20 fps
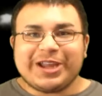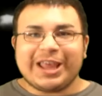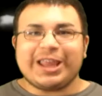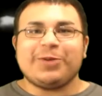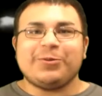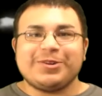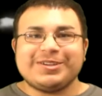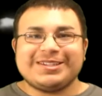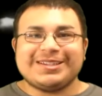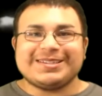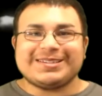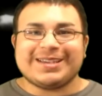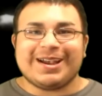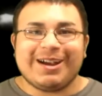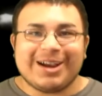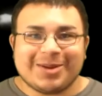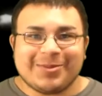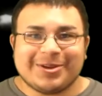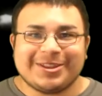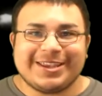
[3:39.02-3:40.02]
now that we're done
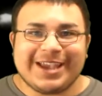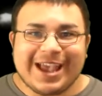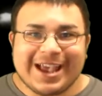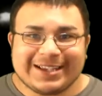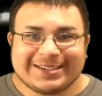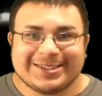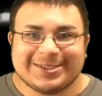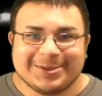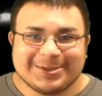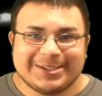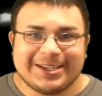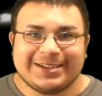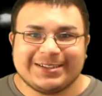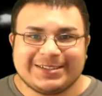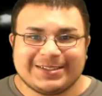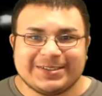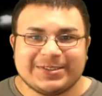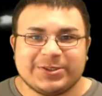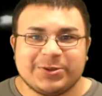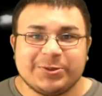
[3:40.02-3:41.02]
talking about the
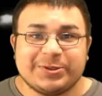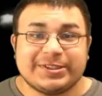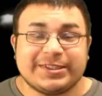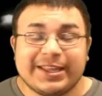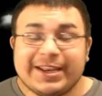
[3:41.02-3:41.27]
exoskeleton suits,